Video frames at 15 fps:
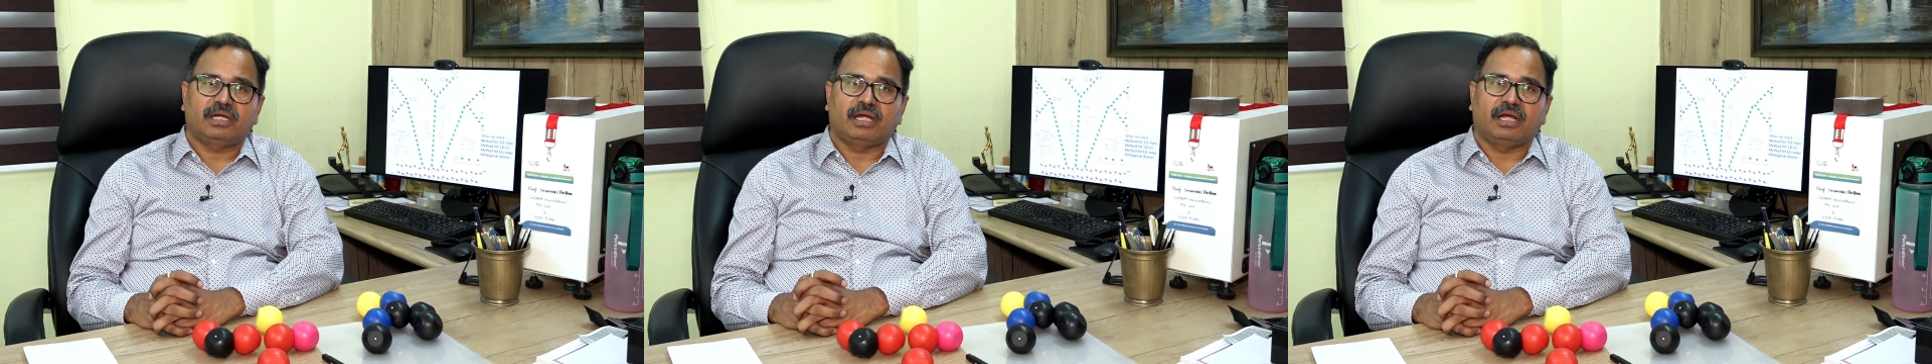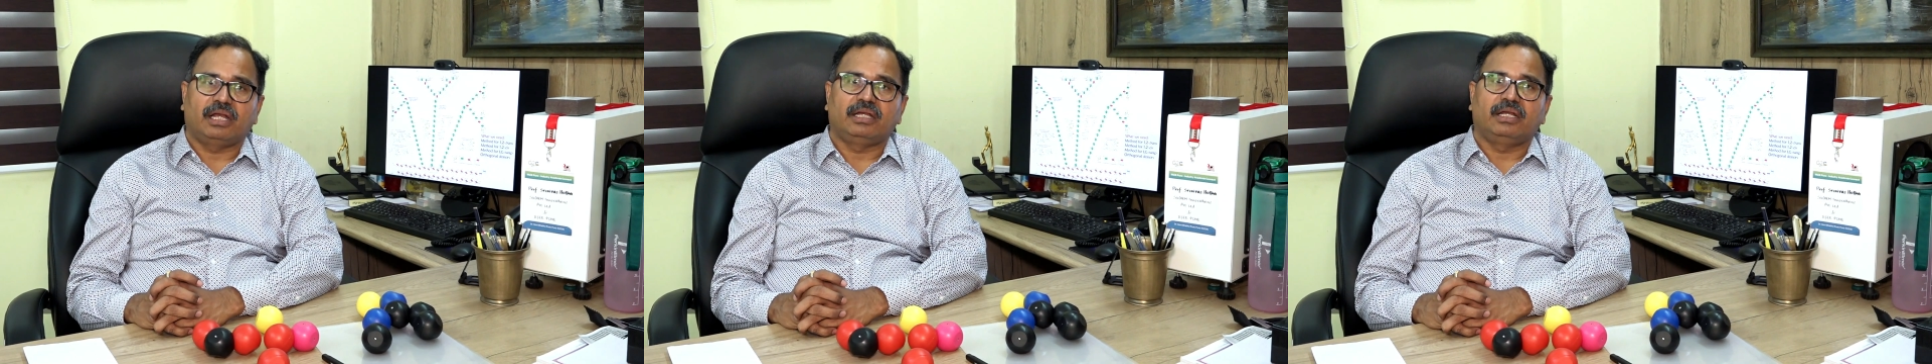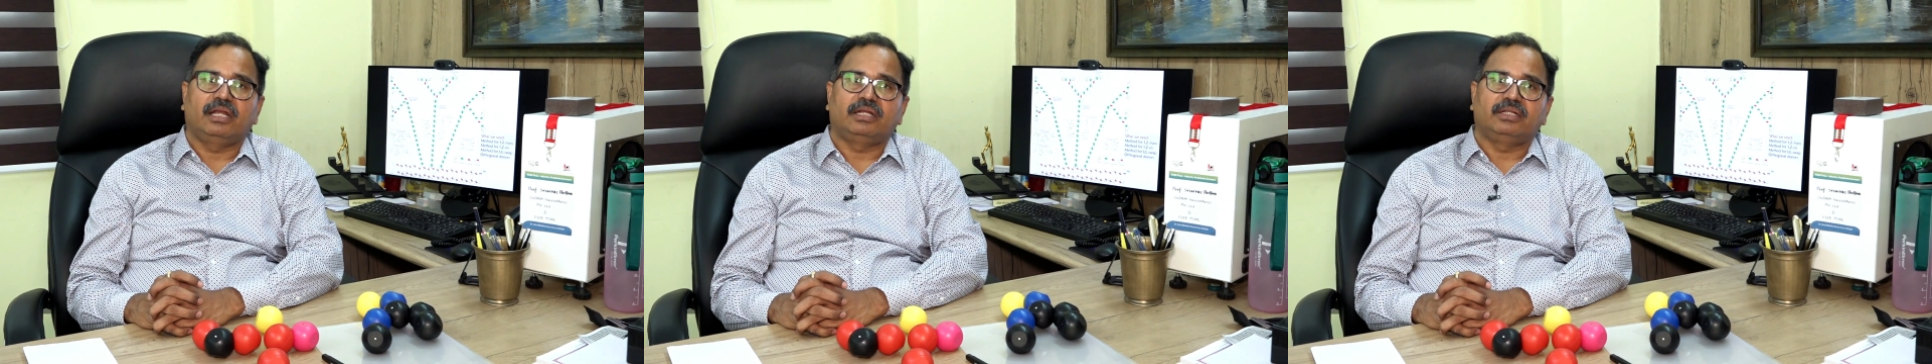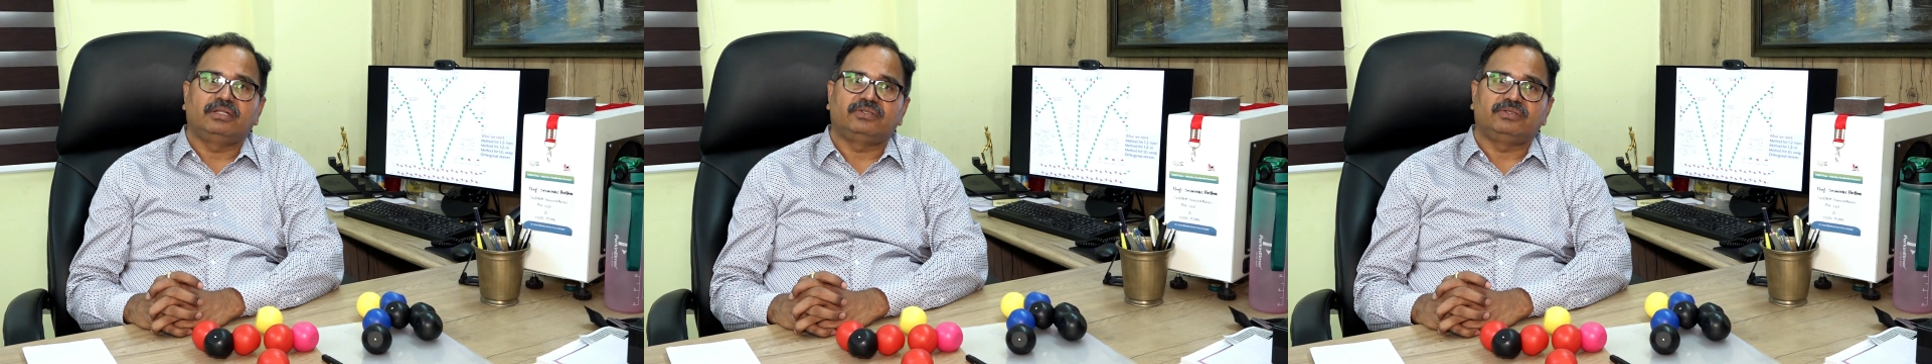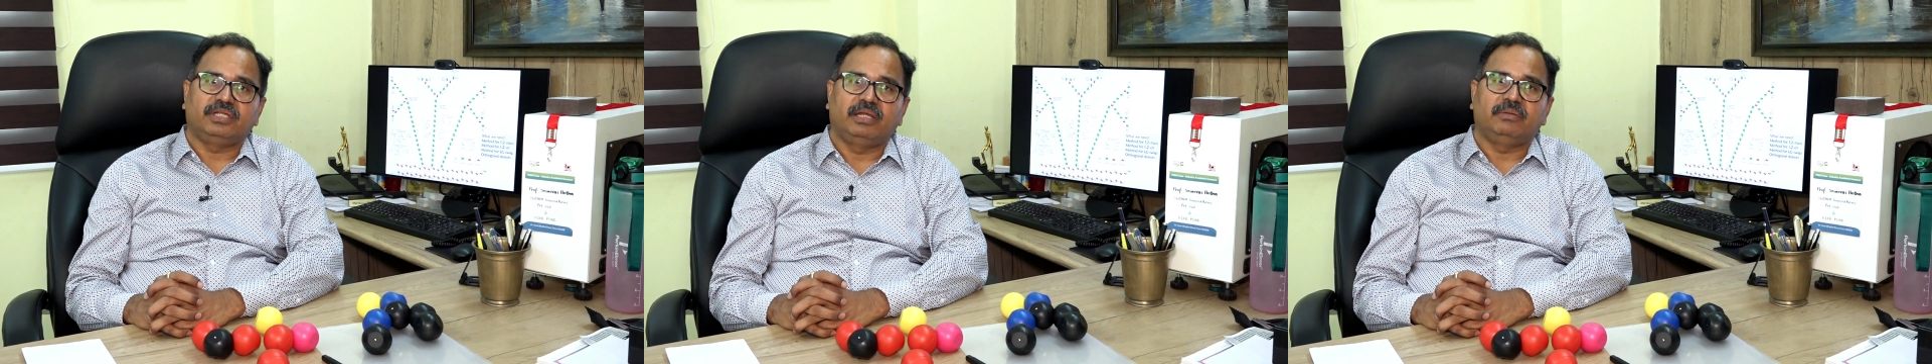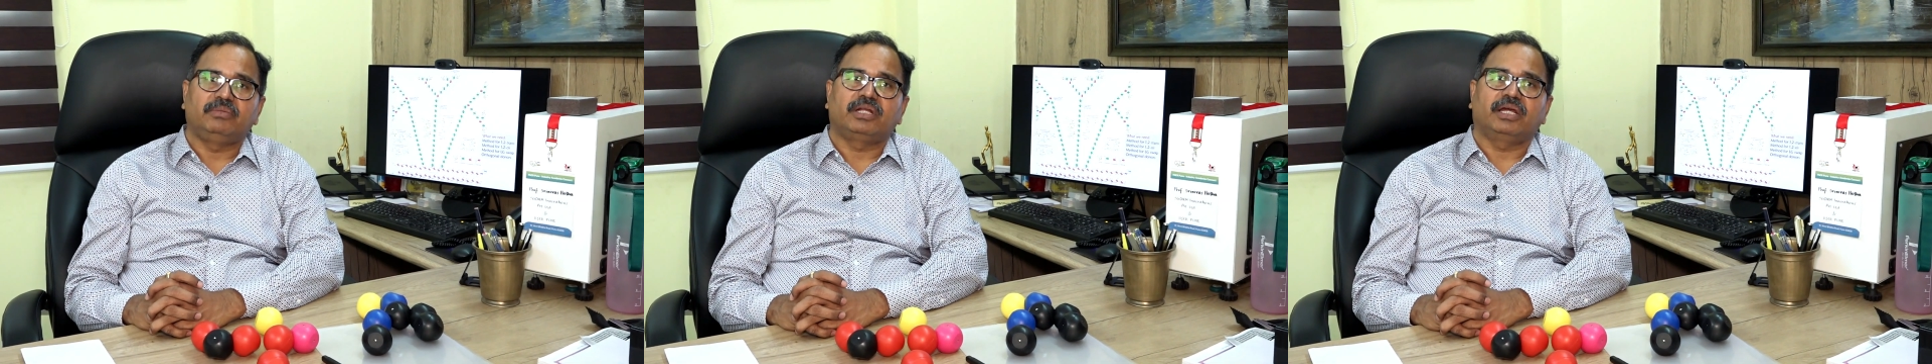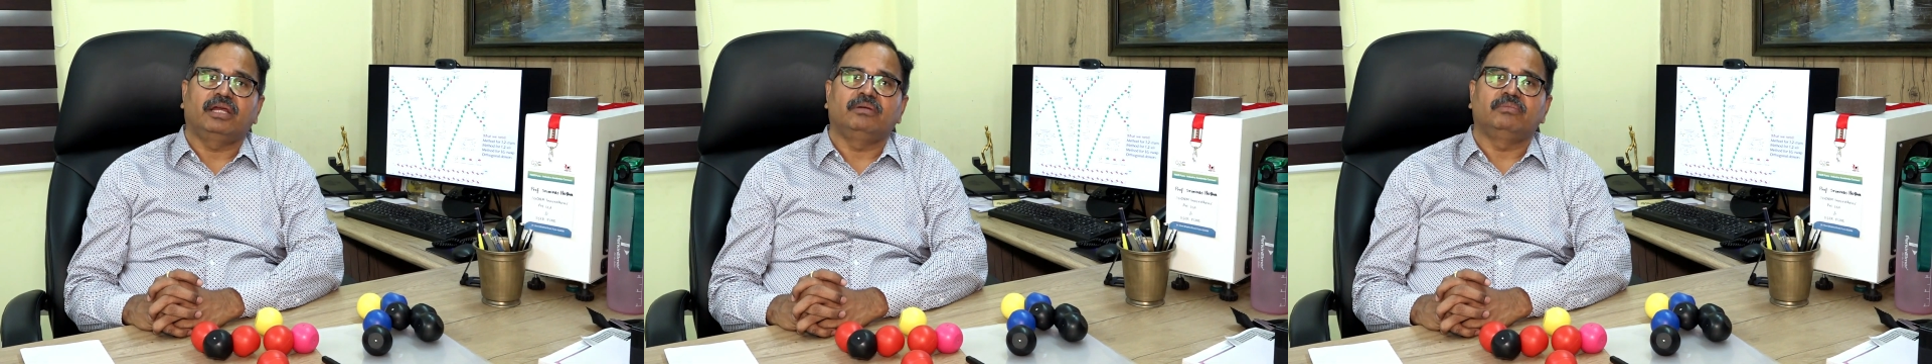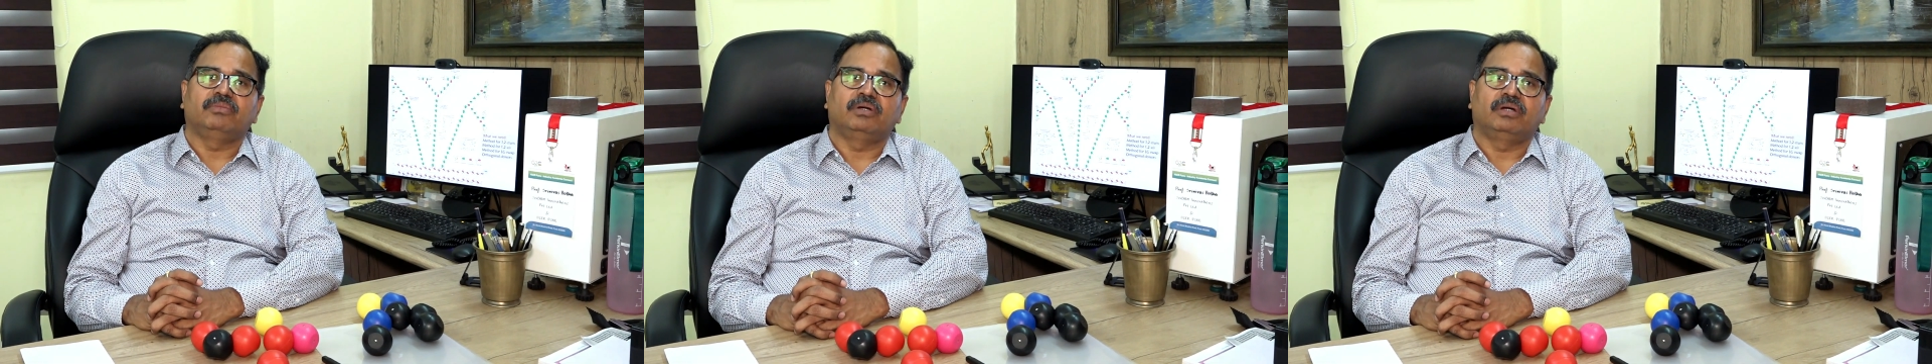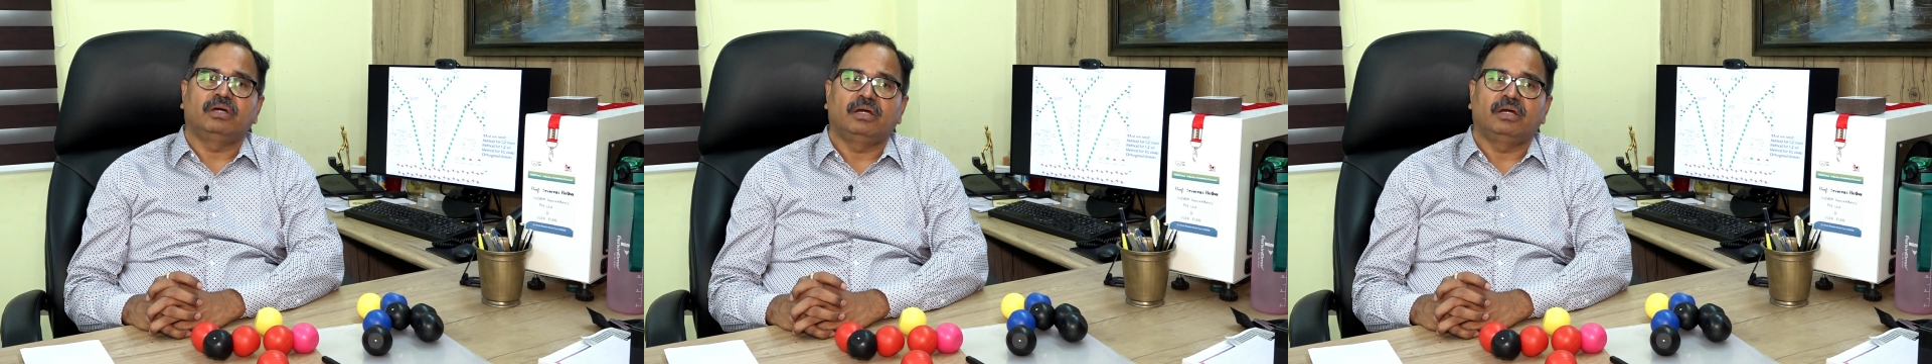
and at the same time